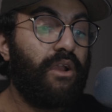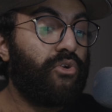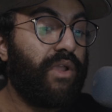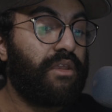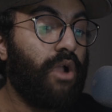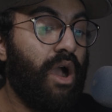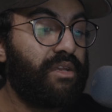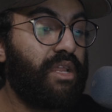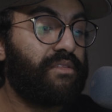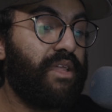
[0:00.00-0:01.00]
create
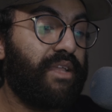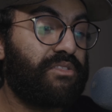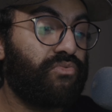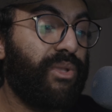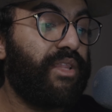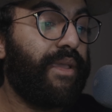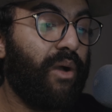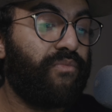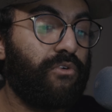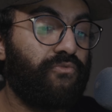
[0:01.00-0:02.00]
content that's really
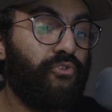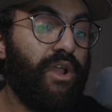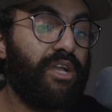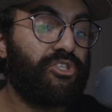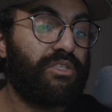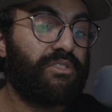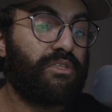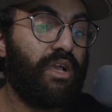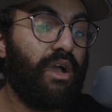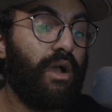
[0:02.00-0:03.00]
helpful for not just